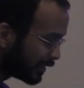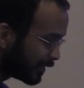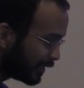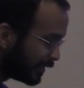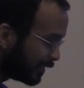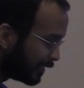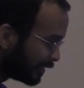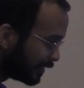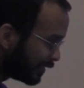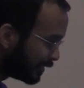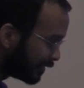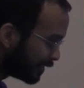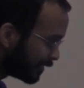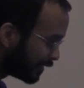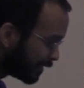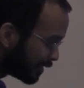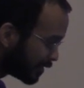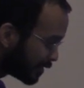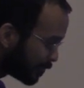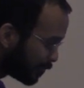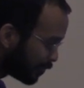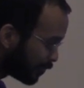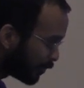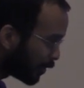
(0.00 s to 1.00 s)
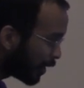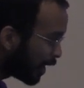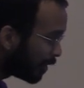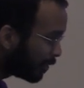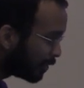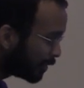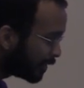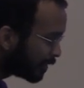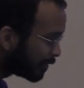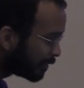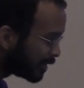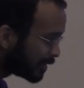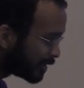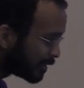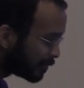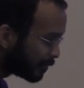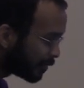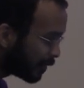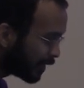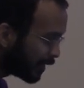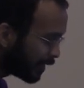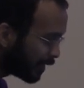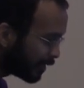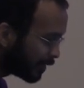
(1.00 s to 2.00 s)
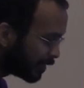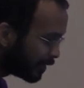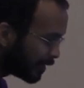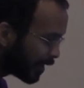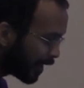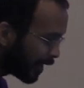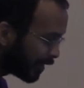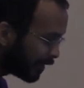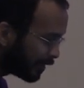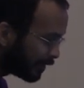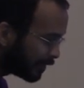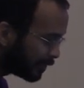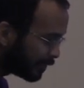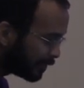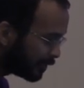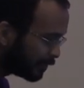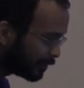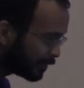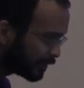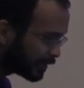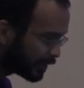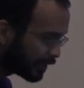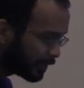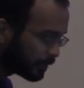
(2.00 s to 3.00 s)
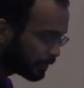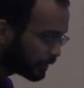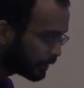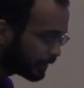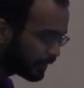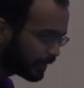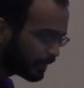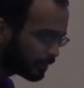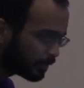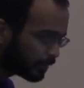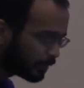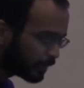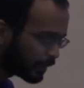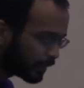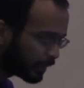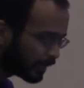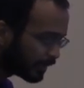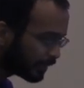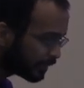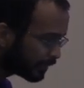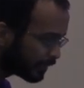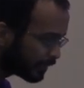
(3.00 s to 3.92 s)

Mm-hmm there's probably a reason why they could not do the same thing, but.